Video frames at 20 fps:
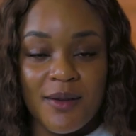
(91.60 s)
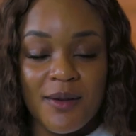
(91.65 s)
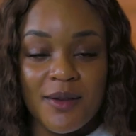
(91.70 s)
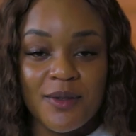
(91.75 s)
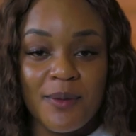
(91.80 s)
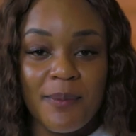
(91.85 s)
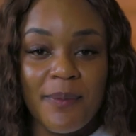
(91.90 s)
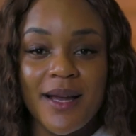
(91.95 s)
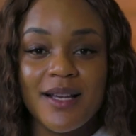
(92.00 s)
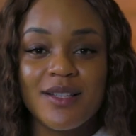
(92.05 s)

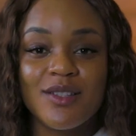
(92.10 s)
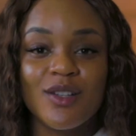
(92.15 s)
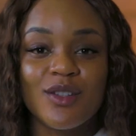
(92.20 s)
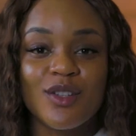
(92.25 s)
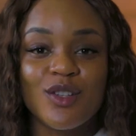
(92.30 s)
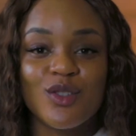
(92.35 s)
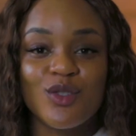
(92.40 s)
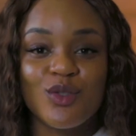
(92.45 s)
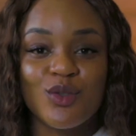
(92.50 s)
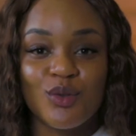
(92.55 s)
So based on
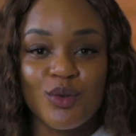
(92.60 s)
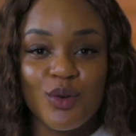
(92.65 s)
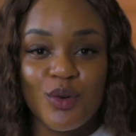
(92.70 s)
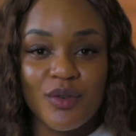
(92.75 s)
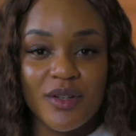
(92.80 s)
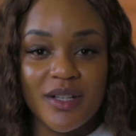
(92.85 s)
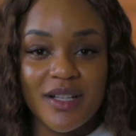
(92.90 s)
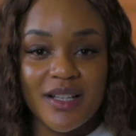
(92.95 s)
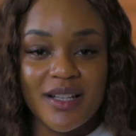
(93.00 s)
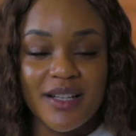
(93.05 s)
the
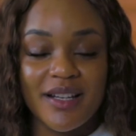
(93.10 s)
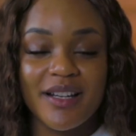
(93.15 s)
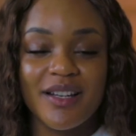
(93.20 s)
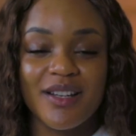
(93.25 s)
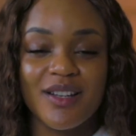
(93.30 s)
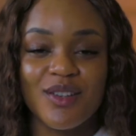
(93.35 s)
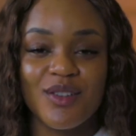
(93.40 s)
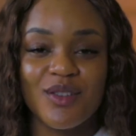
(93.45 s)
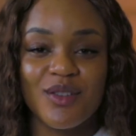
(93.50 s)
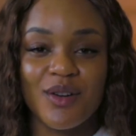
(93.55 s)
story,
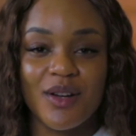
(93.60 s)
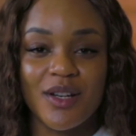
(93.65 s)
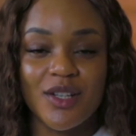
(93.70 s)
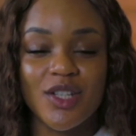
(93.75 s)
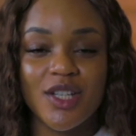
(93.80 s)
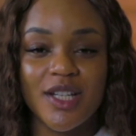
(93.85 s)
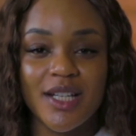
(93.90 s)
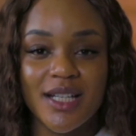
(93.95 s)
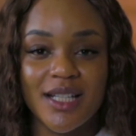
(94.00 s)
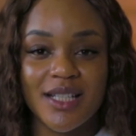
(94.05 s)
I
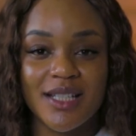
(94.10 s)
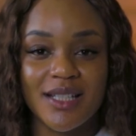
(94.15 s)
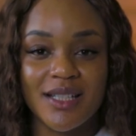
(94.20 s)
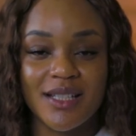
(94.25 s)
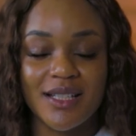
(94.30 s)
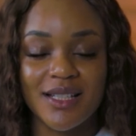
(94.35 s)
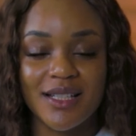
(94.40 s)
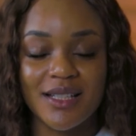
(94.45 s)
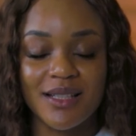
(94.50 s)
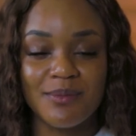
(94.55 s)
shared
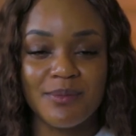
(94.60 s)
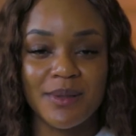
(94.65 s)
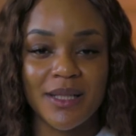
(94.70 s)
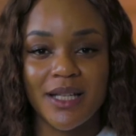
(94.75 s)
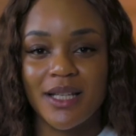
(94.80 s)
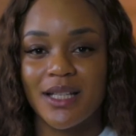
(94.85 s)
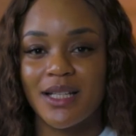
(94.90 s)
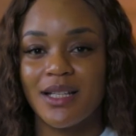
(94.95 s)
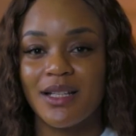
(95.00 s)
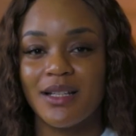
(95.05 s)
in the
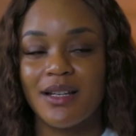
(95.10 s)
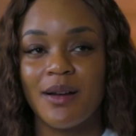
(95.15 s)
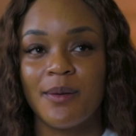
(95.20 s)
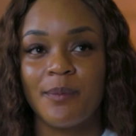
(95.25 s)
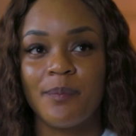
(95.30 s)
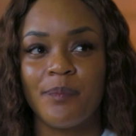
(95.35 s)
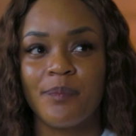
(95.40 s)
beginning,